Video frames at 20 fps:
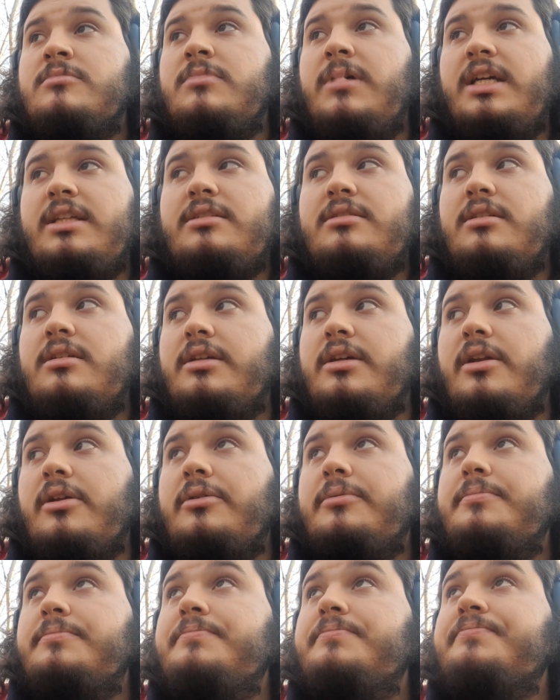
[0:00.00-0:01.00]
It's,
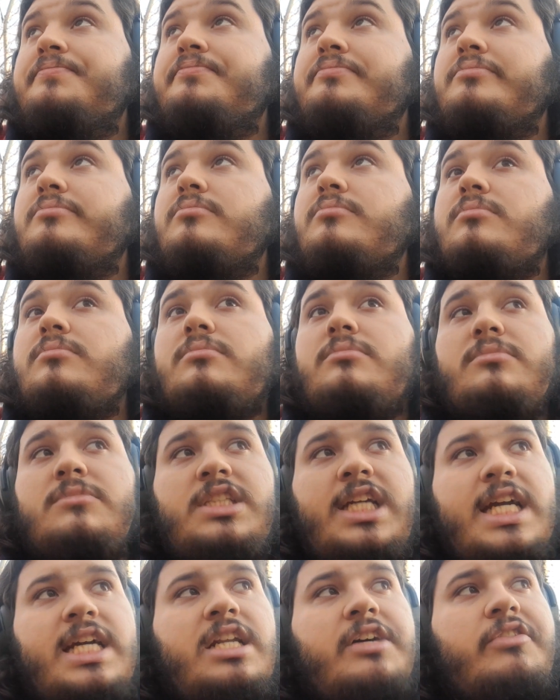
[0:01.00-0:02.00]

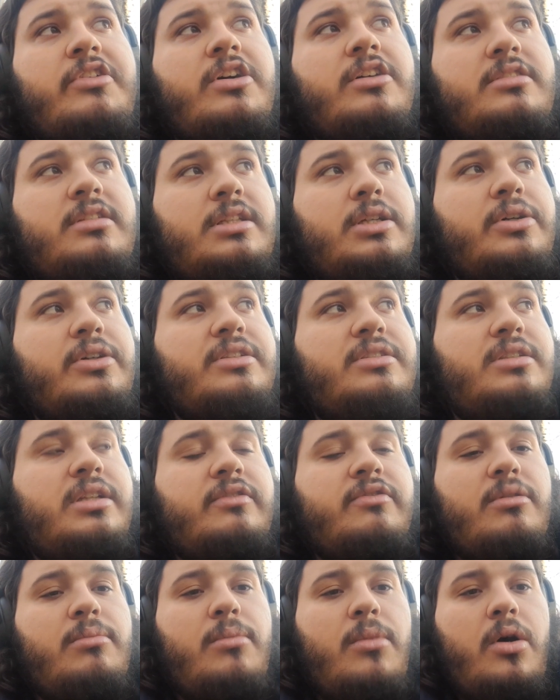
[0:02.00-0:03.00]
and of course it hurts
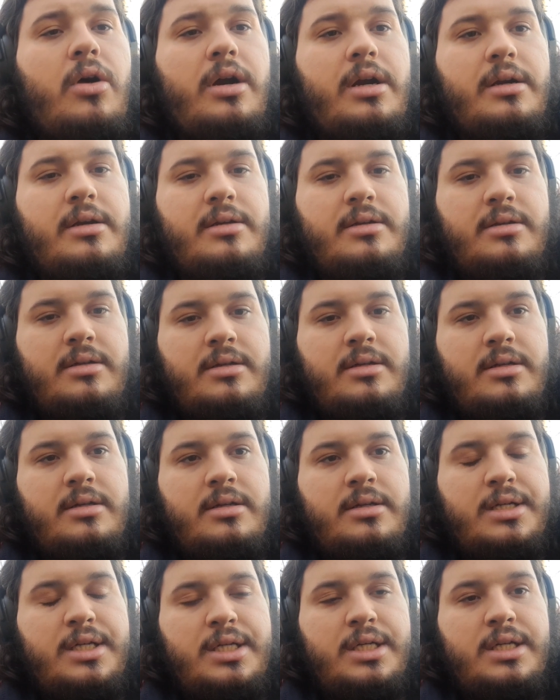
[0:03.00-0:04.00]
even more
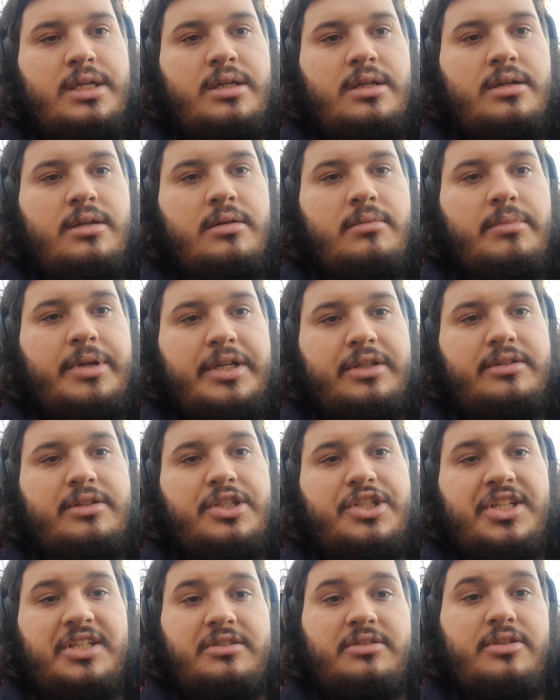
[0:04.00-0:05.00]
because the
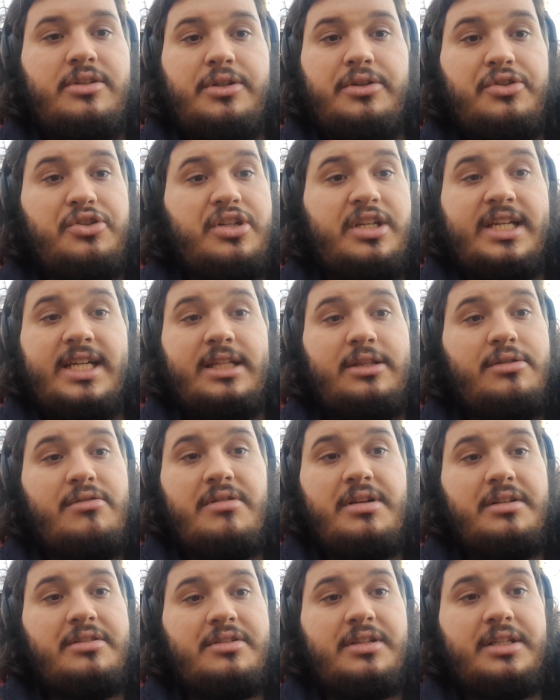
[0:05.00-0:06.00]
jester usually can't do
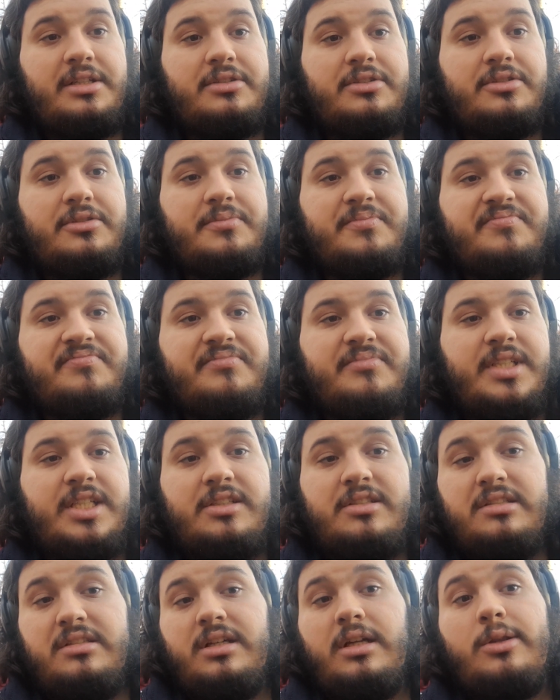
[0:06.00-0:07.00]
these things because
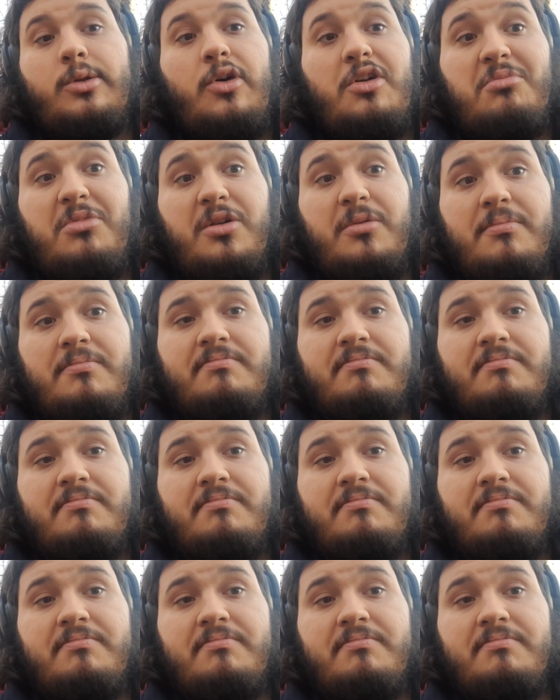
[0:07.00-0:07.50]
he's not normal.